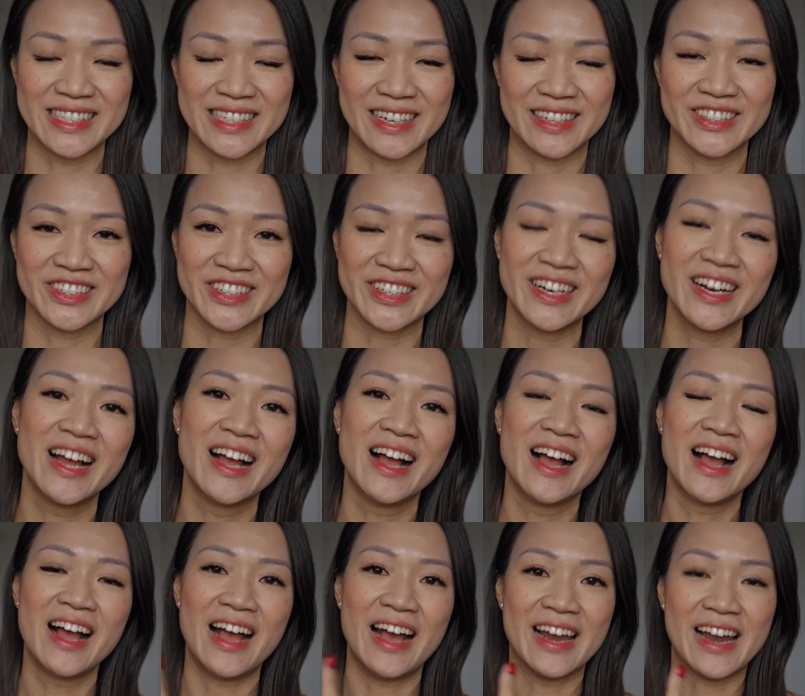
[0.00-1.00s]
center,
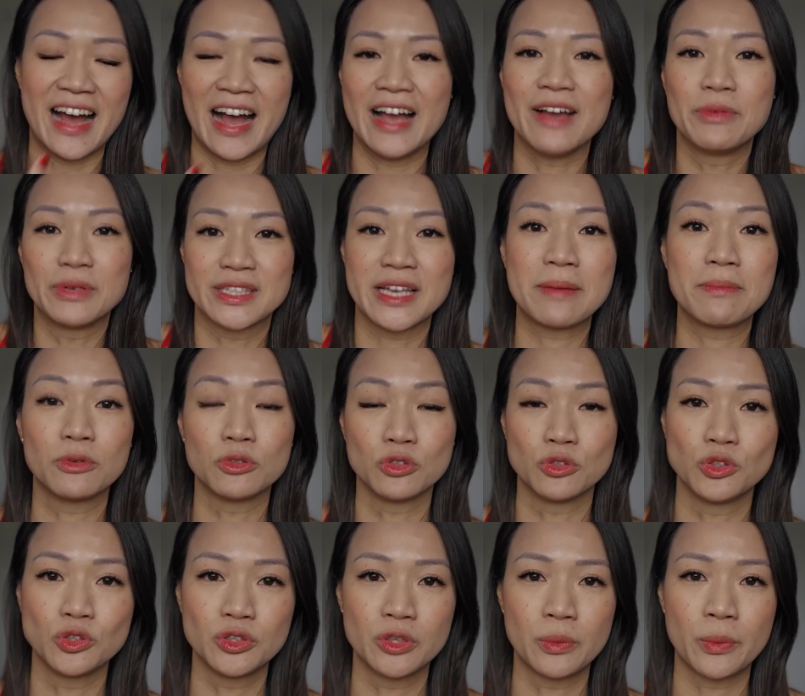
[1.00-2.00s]
and I was able to
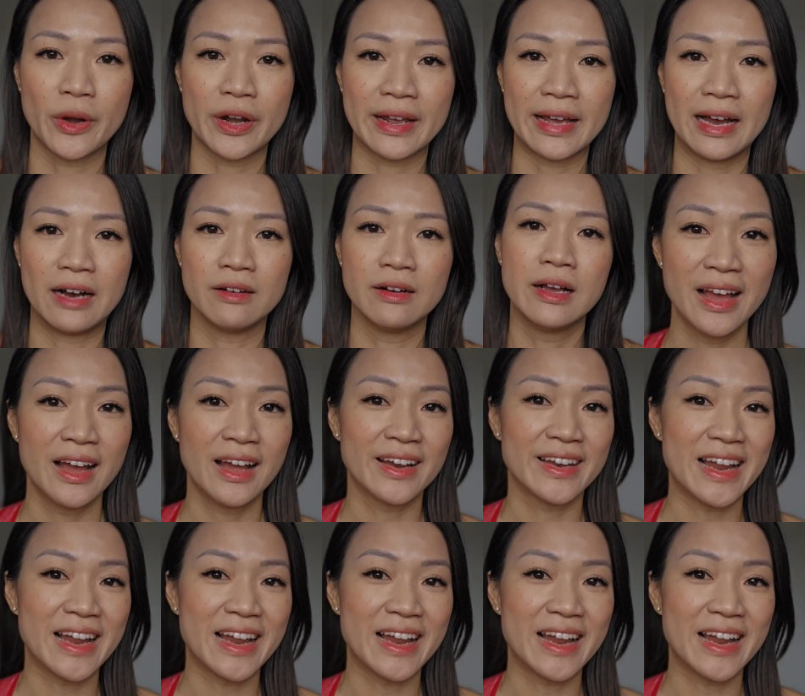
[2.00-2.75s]
do the workout.